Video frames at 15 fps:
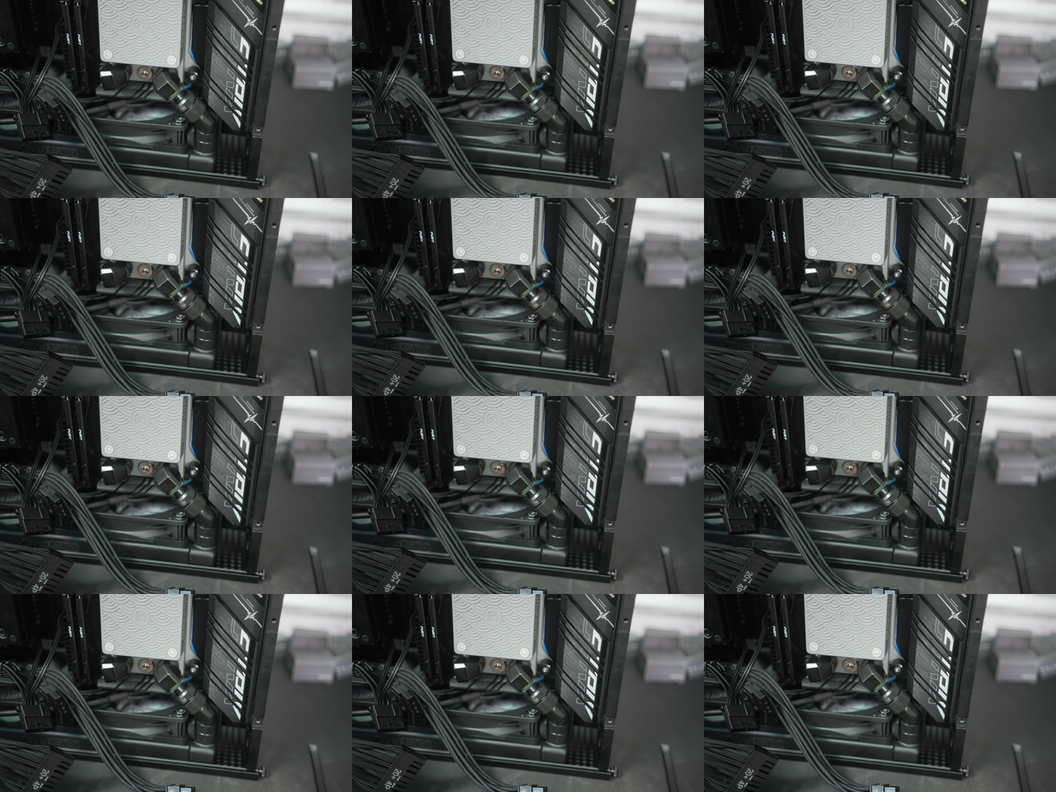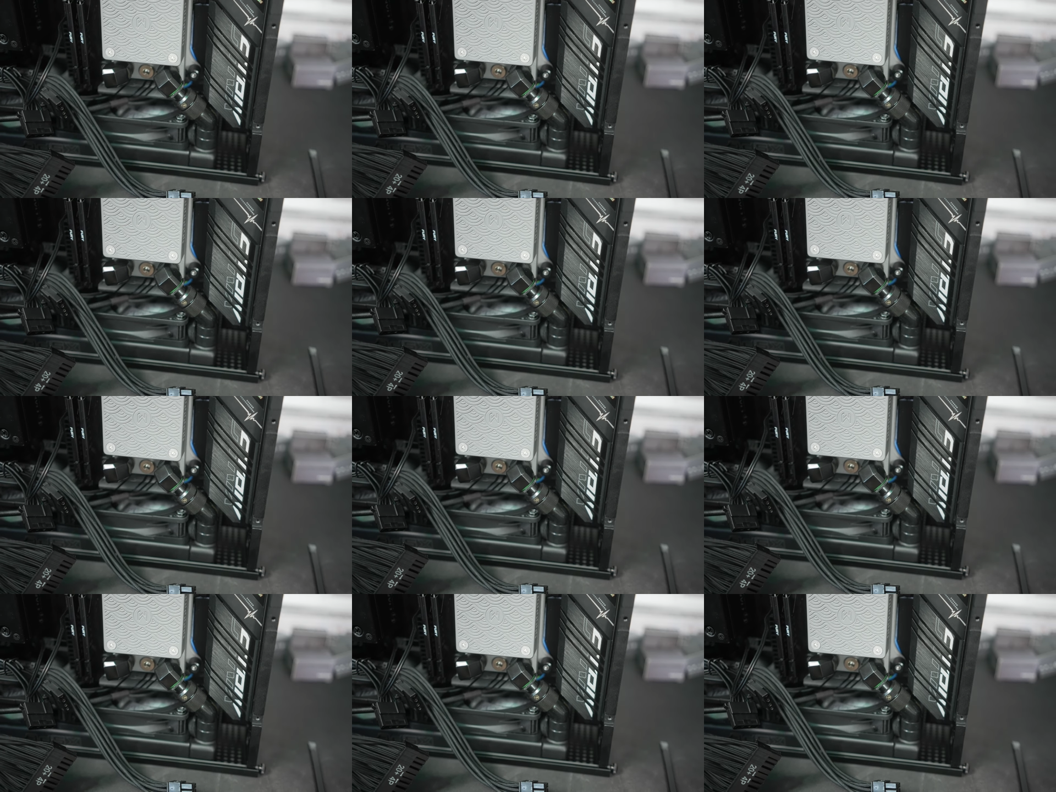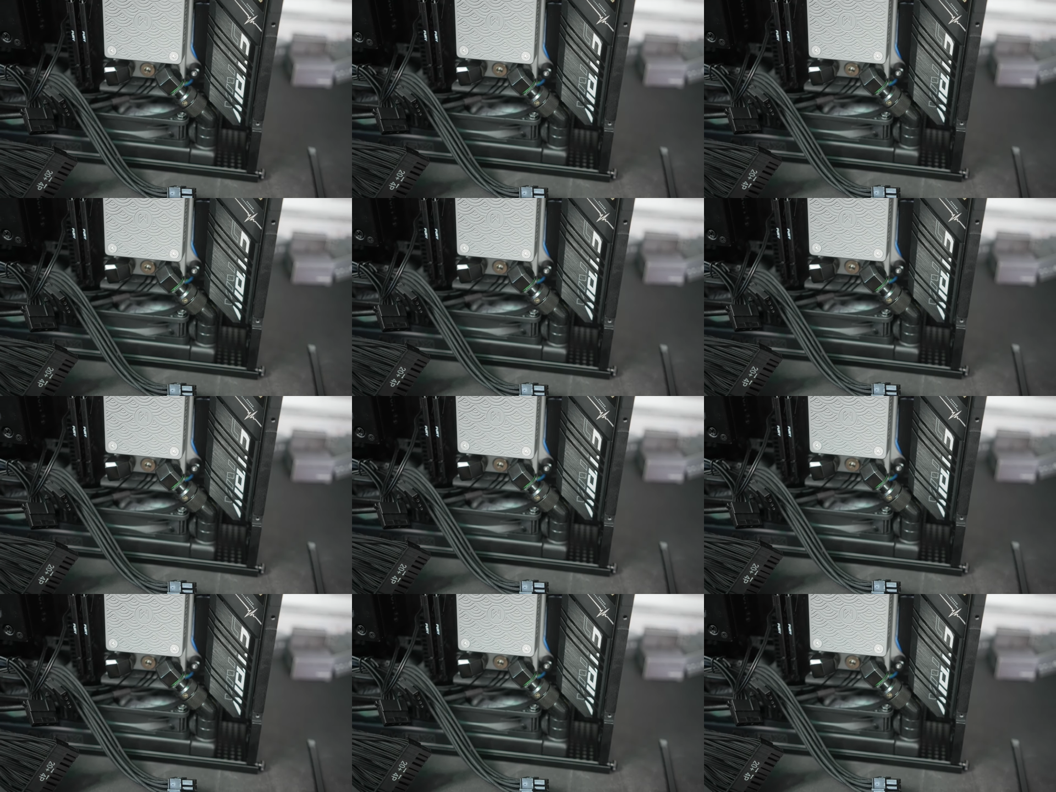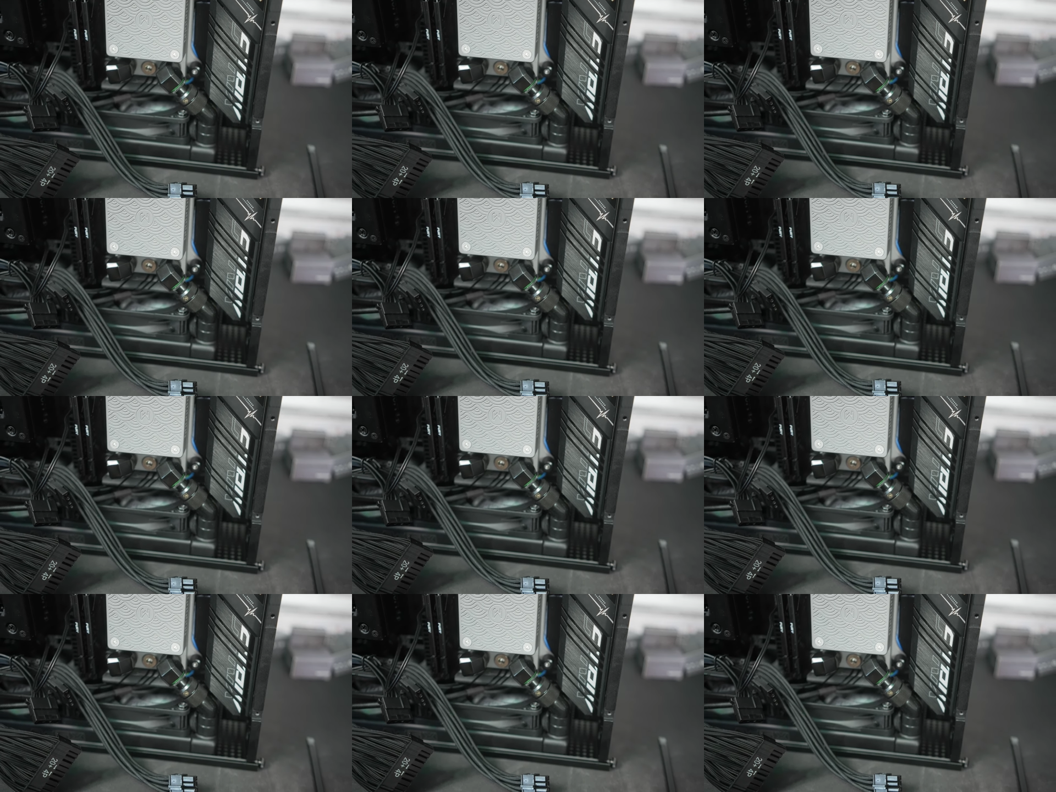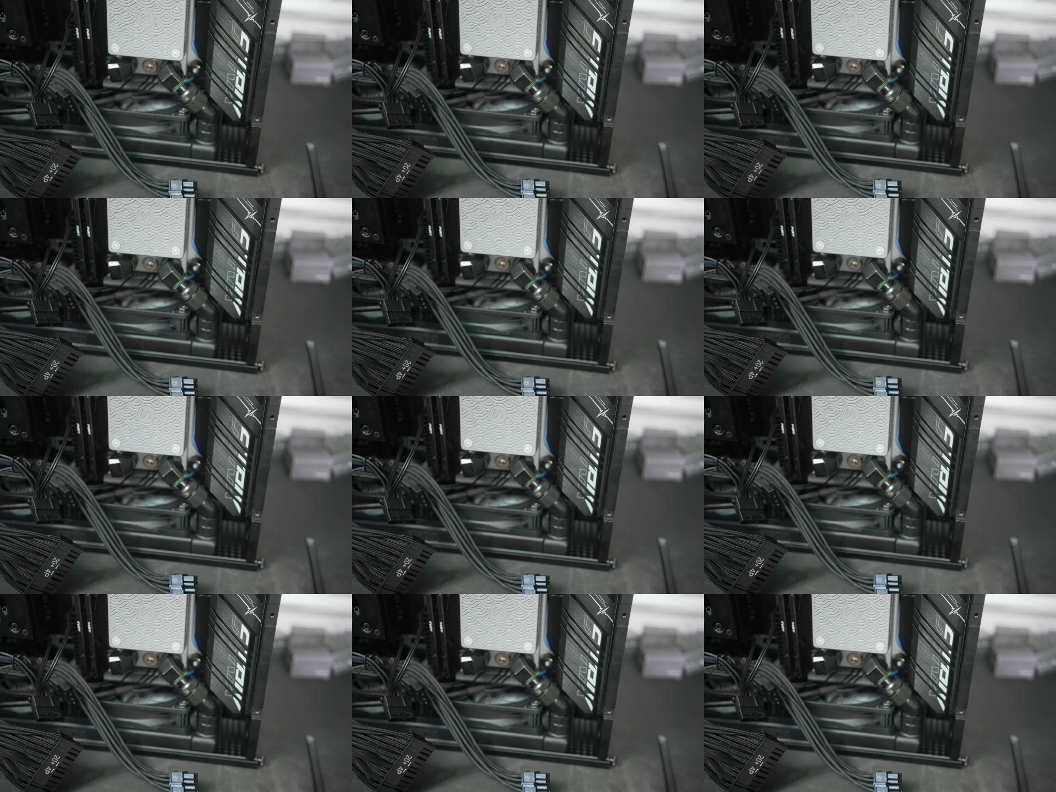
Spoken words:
(no speaker visible)